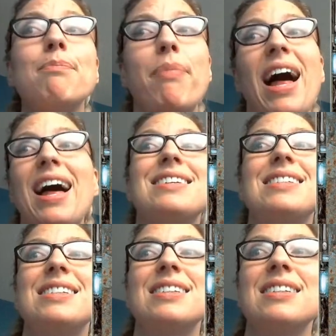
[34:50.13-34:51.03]

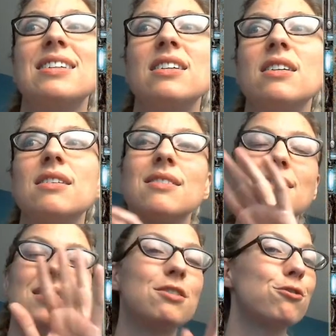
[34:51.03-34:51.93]
But
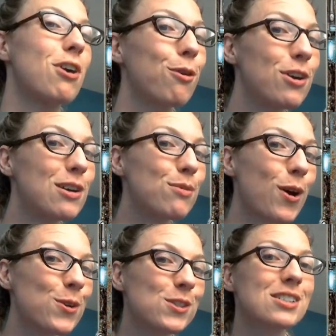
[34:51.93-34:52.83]
if Requiem
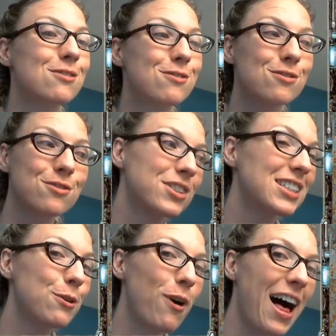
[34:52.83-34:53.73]
goes
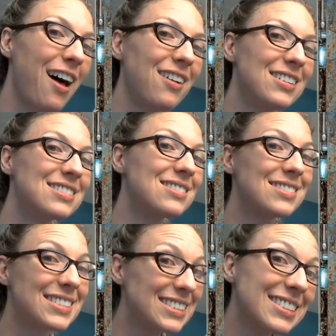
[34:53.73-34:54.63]
really well,
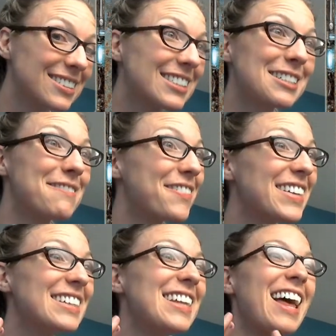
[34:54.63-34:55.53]
which I'm
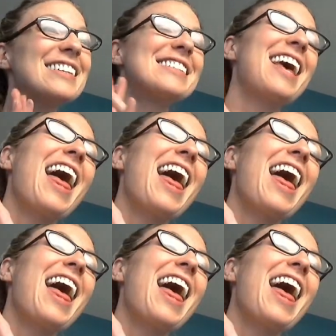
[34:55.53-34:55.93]
hoping it does,